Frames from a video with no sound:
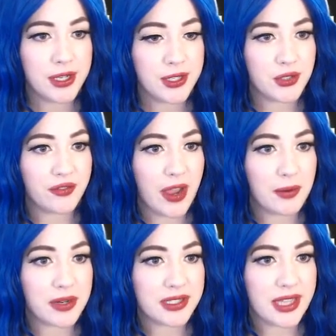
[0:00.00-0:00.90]
So if I were
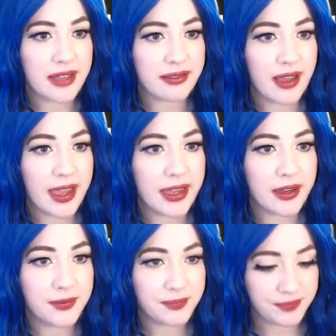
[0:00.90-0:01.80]
to say like
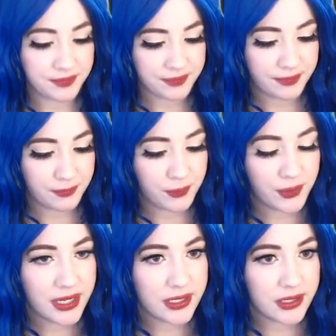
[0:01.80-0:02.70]

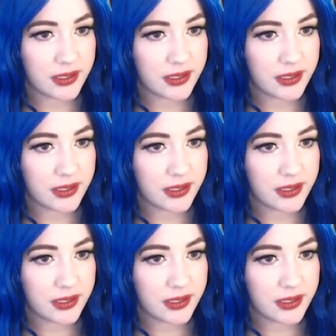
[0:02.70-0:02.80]
print